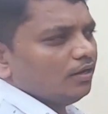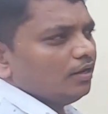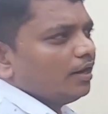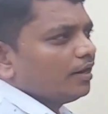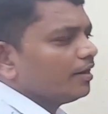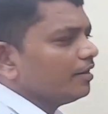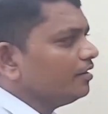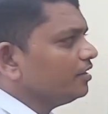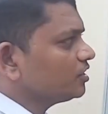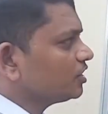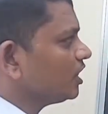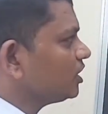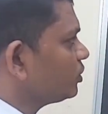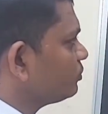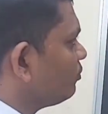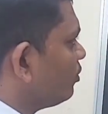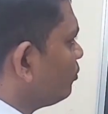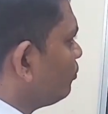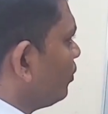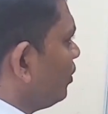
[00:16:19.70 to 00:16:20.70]
Let us
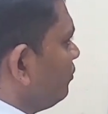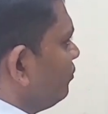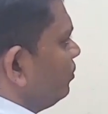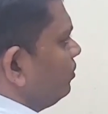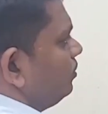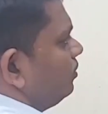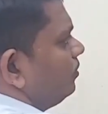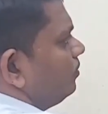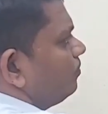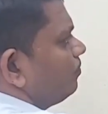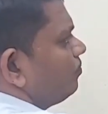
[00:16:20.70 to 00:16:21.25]
discuss one by one.